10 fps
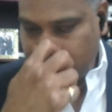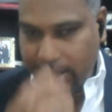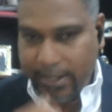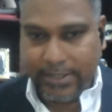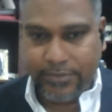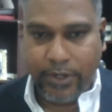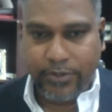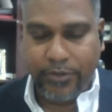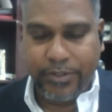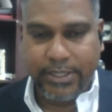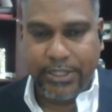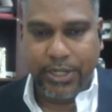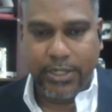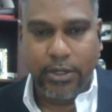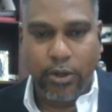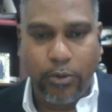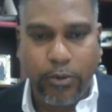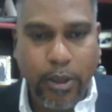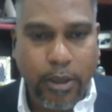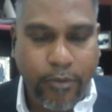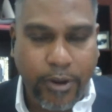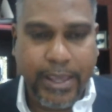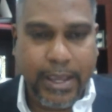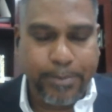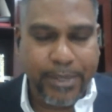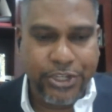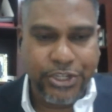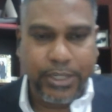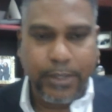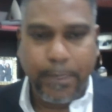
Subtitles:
That's for the service station. Now, for the LPG,